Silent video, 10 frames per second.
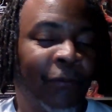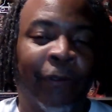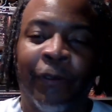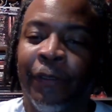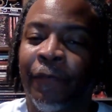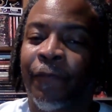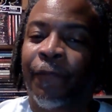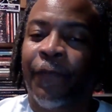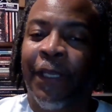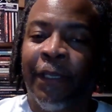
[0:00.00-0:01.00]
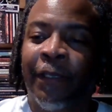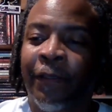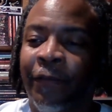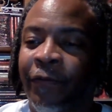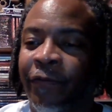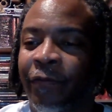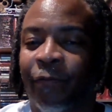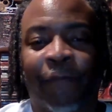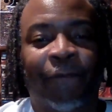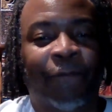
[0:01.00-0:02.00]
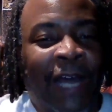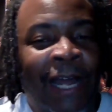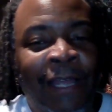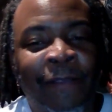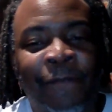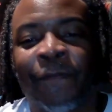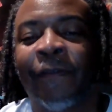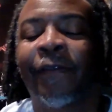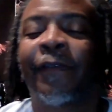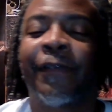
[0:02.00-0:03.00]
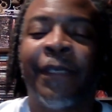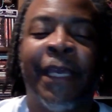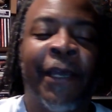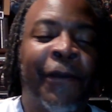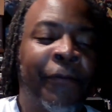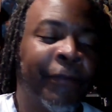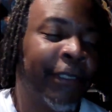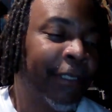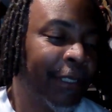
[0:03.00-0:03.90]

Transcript: we're in phase five now.